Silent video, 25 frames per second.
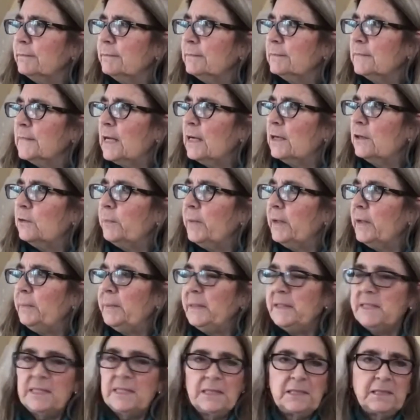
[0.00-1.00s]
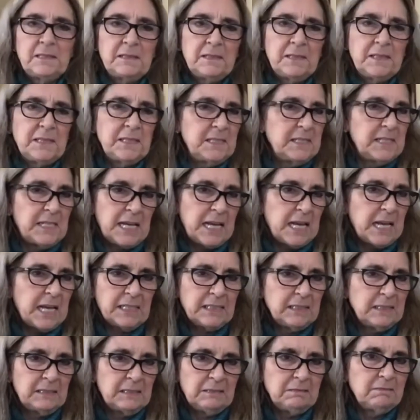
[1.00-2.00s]
maybe
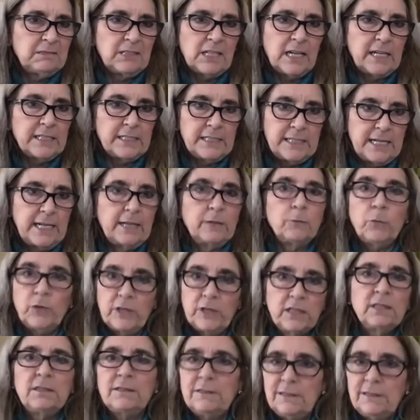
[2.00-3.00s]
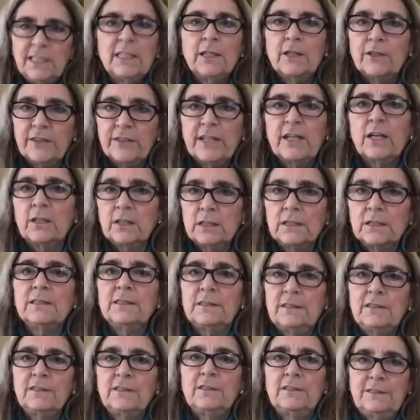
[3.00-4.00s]
9, 10, when, they aren't
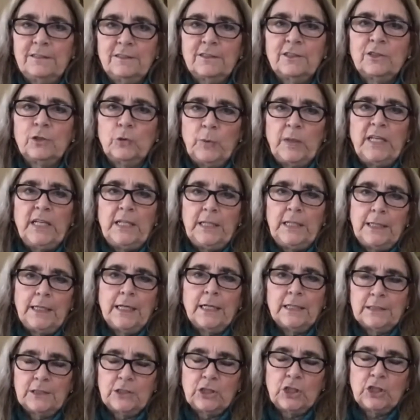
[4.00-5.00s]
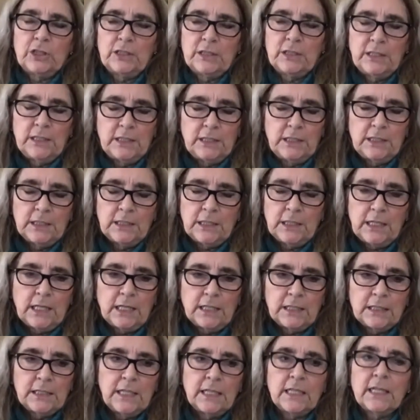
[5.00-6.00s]
so needy, I started knitting
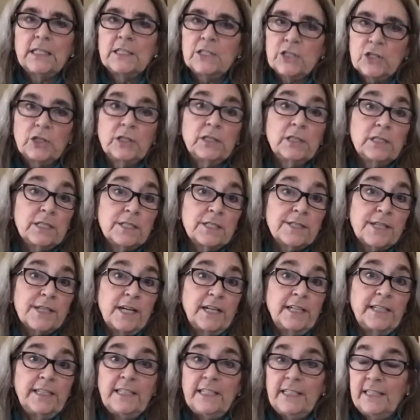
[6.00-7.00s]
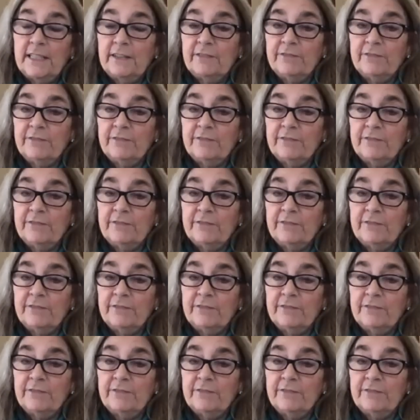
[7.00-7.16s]
again, and I started designing.